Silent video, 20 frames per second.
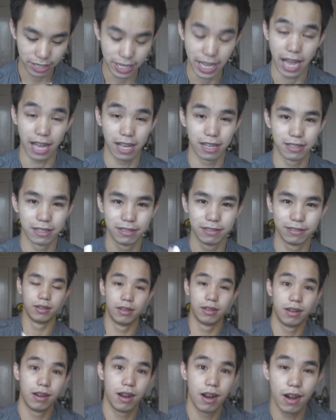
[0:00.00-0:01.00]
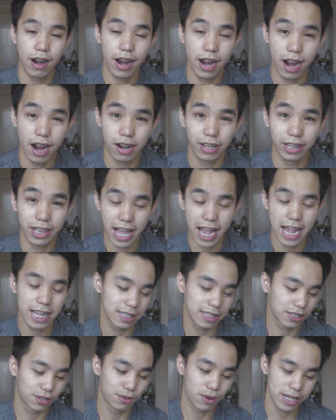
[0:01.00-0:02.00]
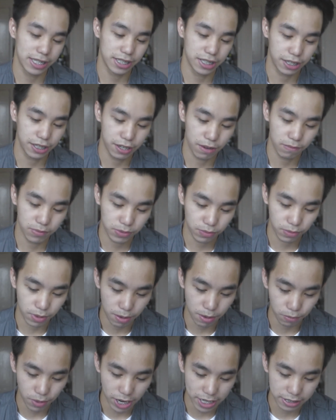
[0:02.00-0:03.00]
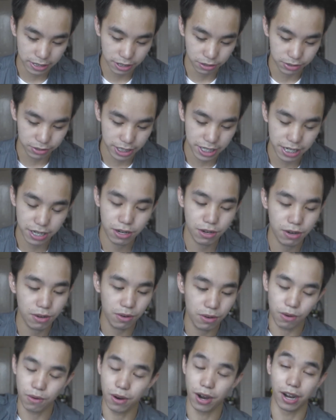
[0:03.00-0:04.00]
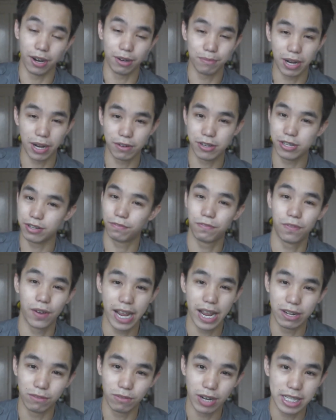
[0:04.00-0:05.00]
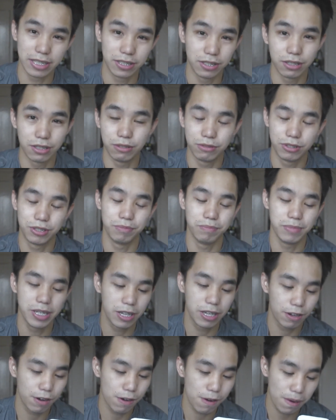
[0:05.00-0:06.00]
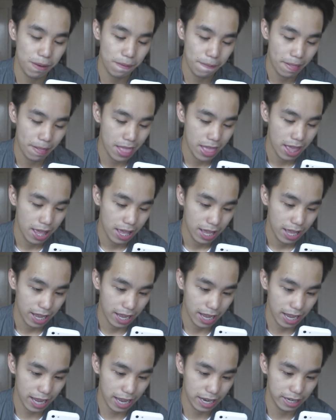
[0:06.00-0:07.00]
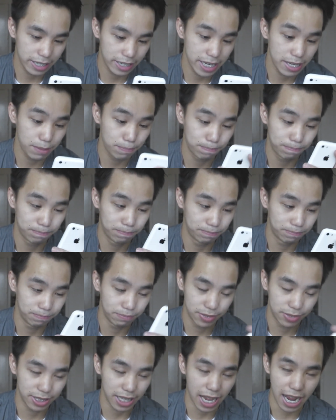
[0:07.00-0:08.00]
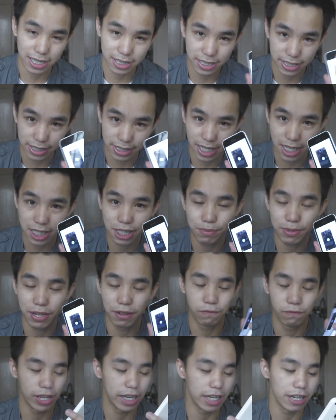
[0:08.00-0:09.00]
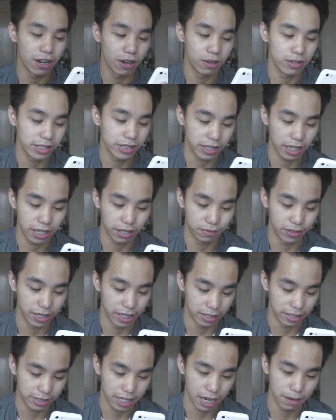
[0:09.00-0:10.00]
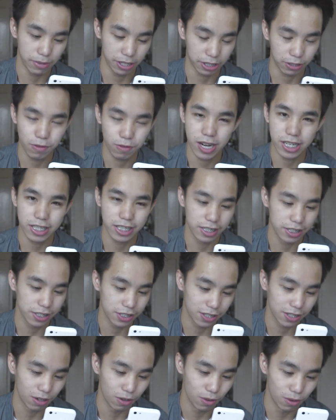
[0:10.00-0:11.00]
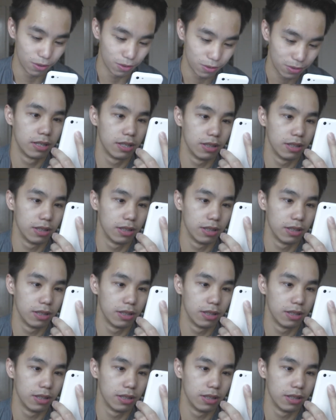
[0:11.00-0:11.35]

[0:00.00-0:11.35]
yeah. Alright, our last question comes from Renzo Gio, or my good friend Renzo Chimico, and he actually sends me a video instead of typing the question. So